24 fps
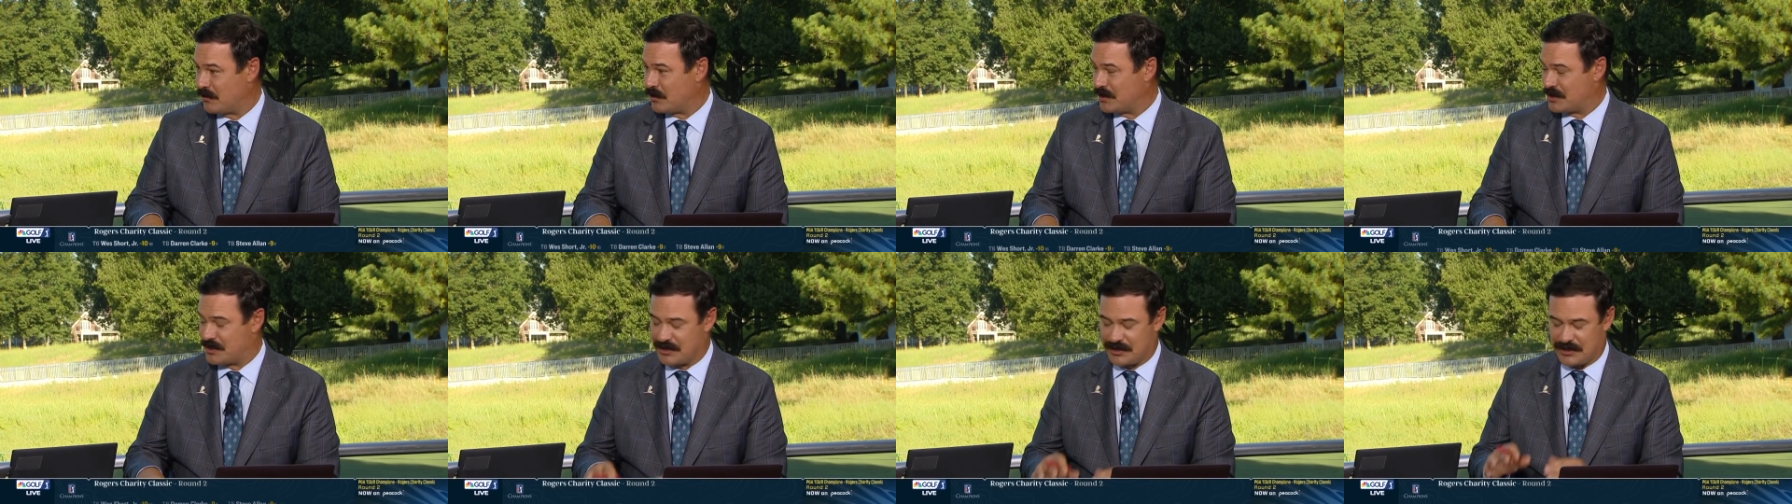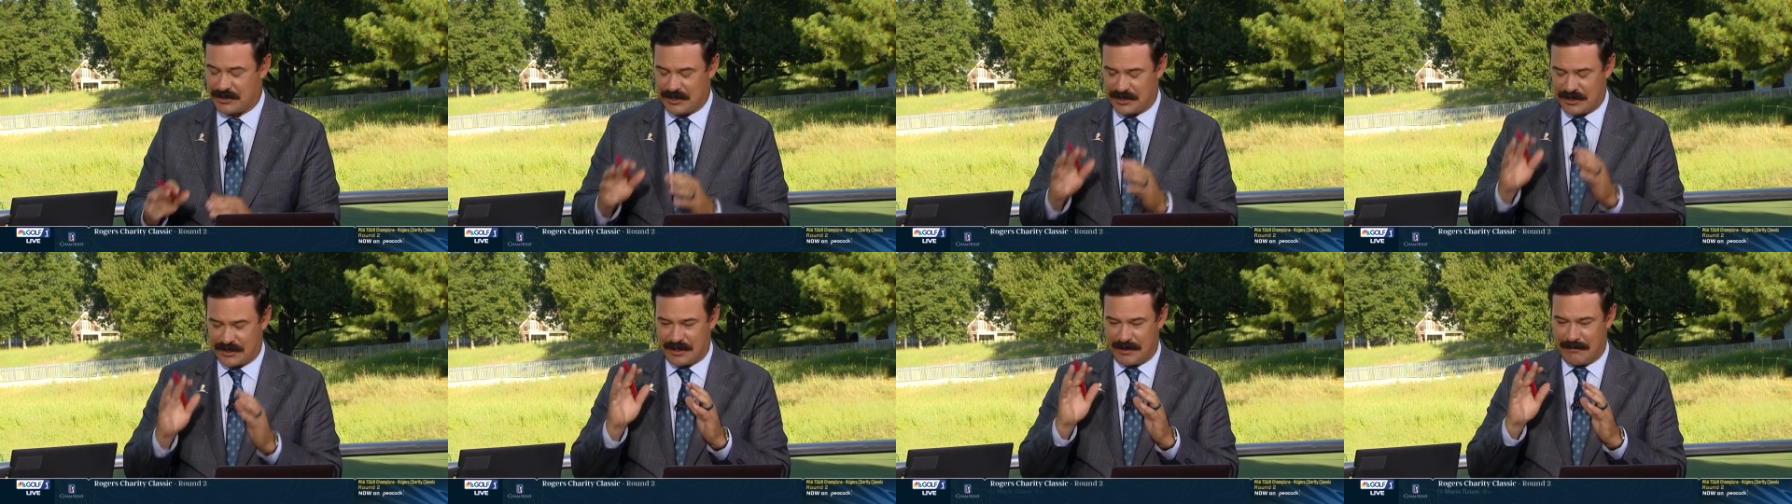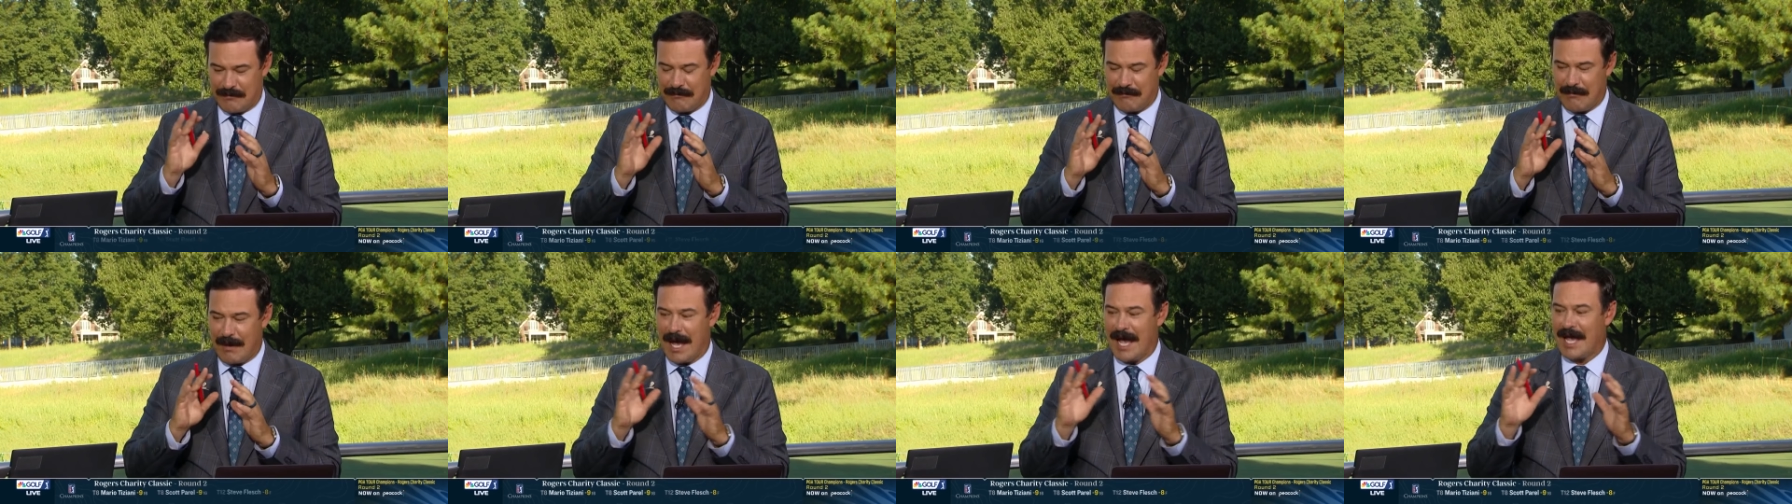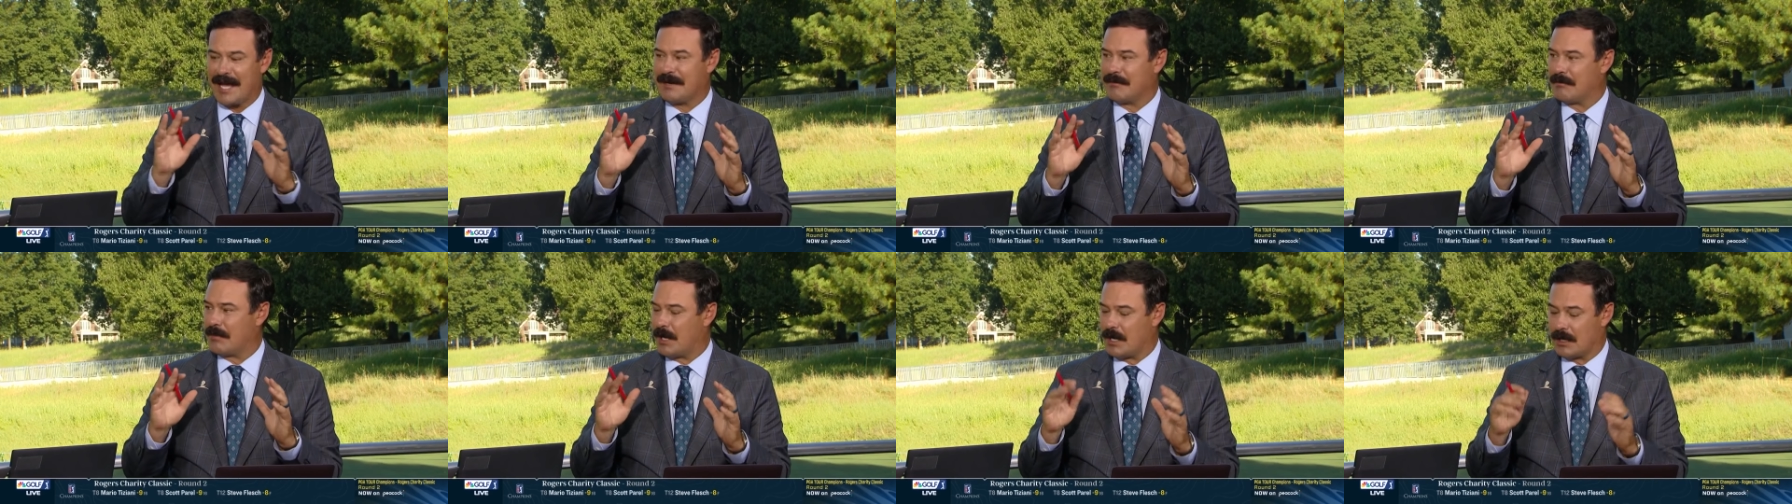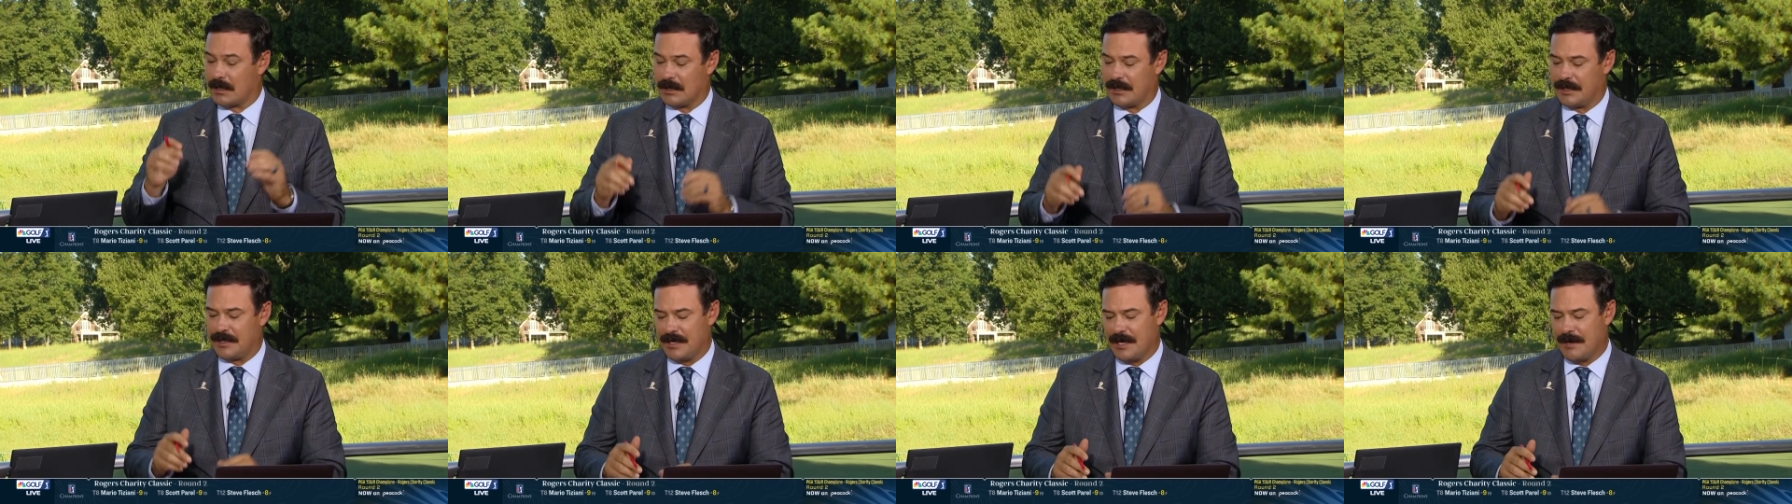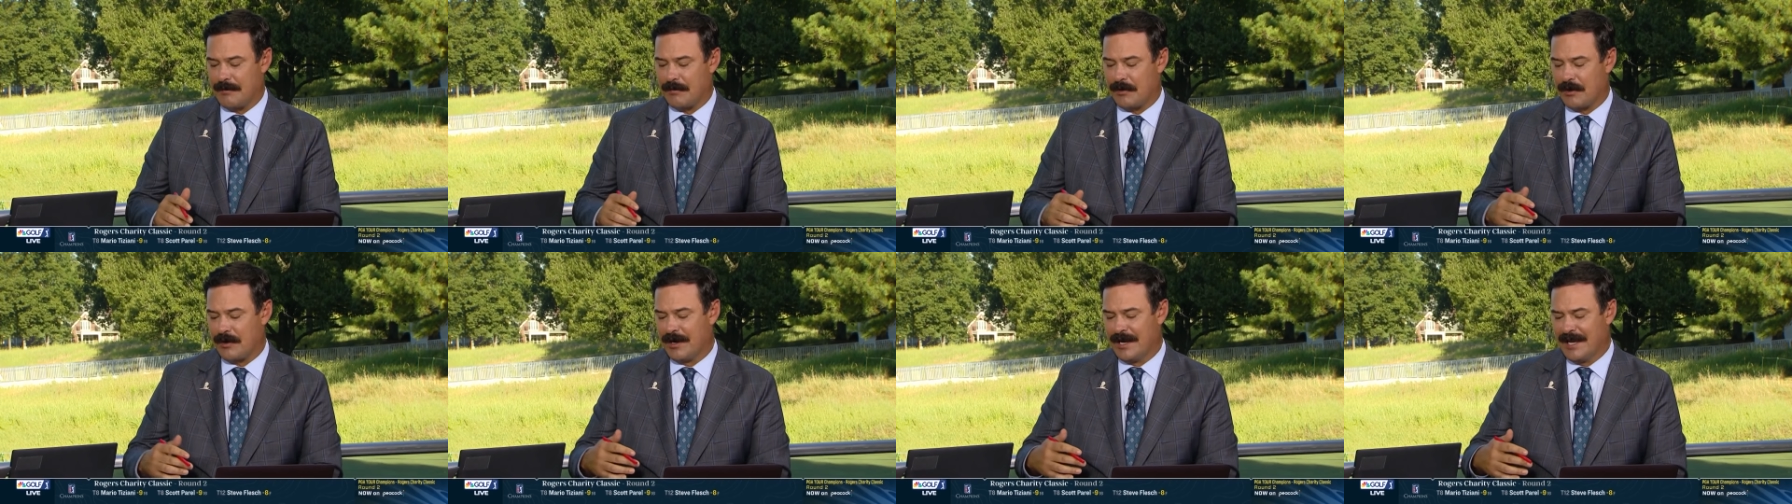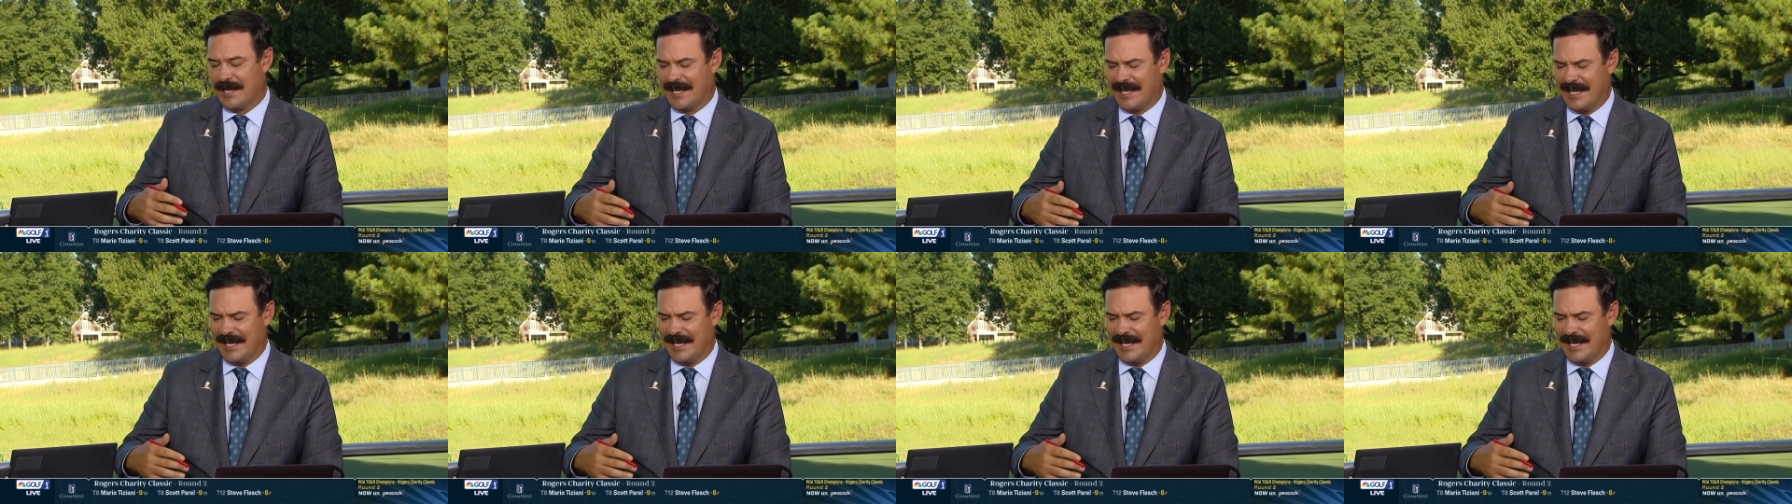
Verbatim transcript: which is just a mind boggling number.